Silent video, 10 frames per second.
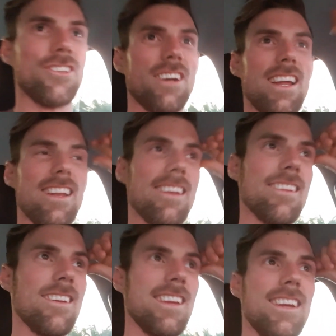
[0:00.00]
trend.
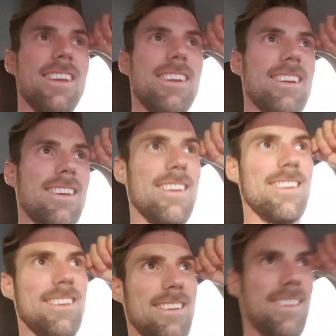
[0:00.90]

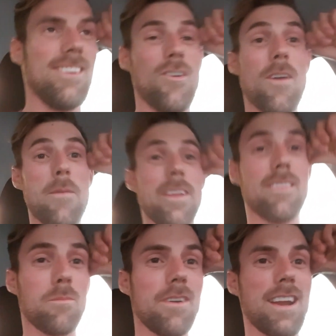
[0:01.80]
or maybe it's
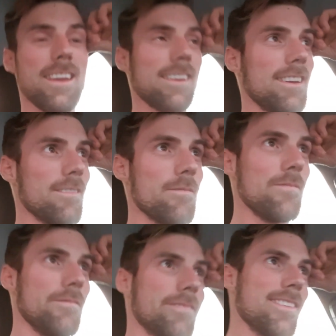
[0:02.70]
a prank.
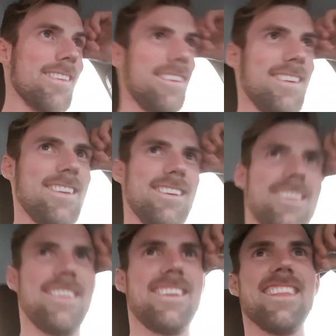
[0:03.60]
yeah,